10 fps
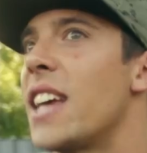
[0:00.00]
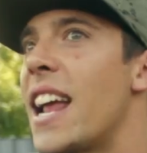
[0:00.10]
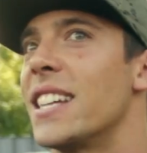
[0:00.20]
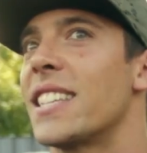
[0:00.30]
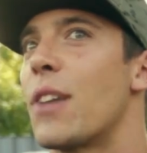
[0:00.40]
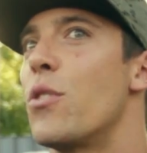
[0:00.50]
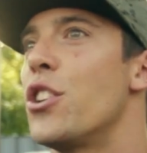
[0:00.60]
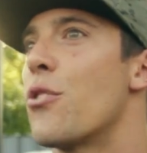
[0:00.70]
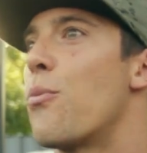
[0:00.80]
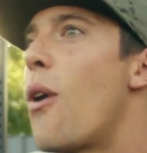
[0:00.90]
and it's like when
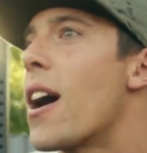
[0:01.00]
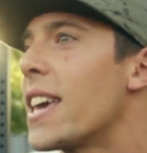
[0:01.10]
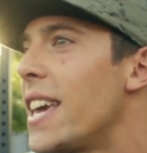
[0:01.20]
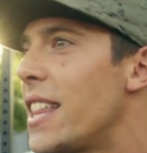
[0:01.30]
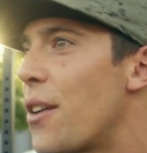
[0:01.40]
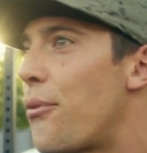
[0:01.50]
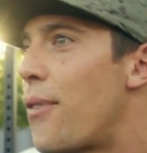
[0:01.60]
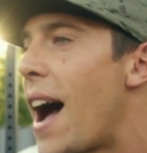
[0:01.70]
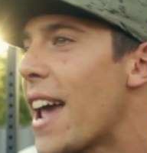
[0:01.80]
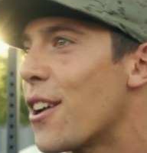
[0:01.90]
you're walking in the
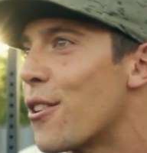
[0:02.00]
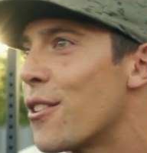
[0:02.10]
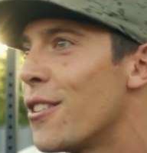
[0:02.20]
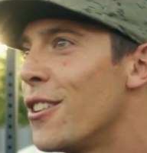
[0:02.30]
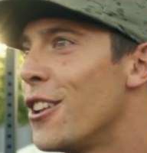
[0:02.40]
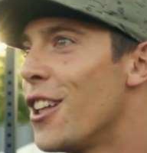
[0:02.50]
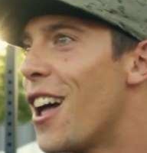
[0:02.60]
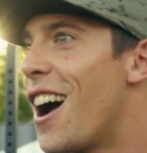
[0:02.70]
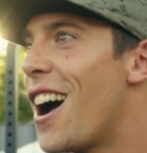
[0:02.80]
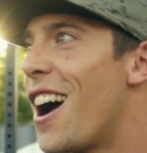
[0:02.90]
fire,
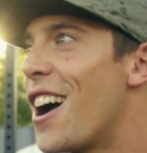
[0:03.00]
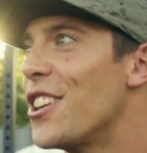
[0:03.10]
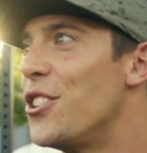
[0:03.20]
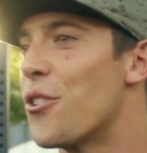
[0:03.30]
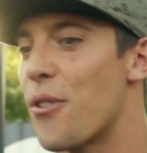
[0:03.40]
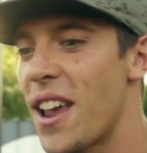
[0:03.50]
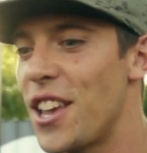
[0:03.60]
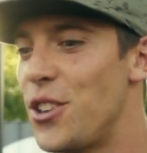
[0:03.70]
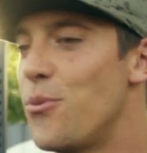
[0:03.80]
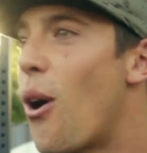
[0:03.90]
you
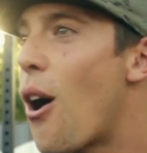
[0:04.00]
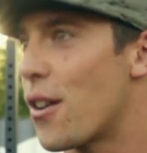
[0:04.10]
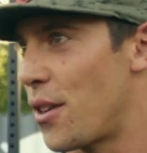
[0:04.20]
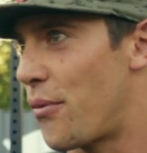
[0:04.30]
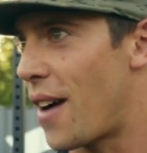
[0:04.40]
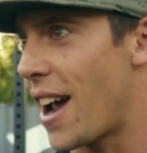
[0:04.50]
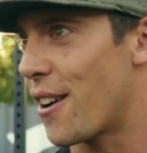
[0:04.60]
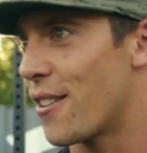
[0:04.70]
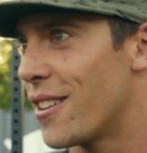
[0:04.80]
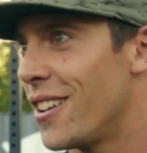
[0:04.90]
are the
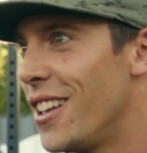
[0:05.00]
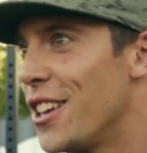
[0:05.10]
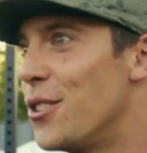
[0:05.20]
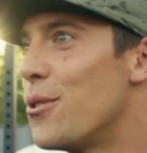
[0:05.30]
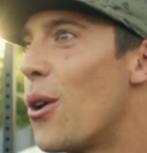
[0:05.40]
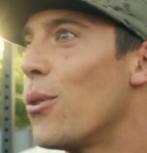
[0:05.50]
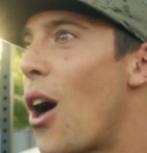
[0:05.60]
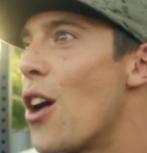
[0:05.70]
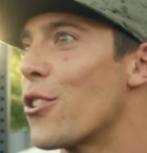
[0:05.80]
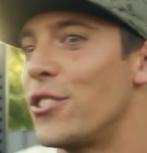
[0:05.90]
fire. You're no
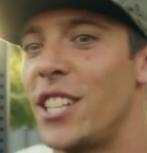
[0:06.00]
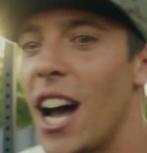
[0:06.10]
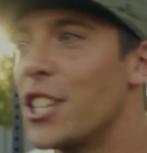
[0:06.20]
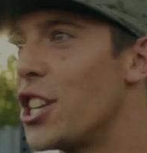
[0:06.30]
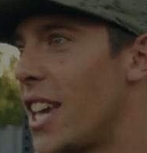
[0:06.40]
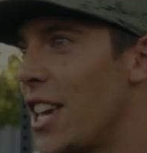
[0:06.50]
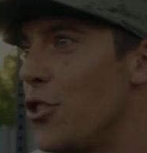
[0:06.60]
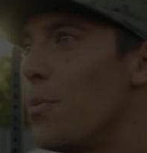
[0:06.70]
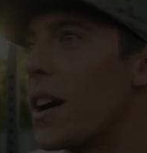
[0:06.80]
longer touching it, you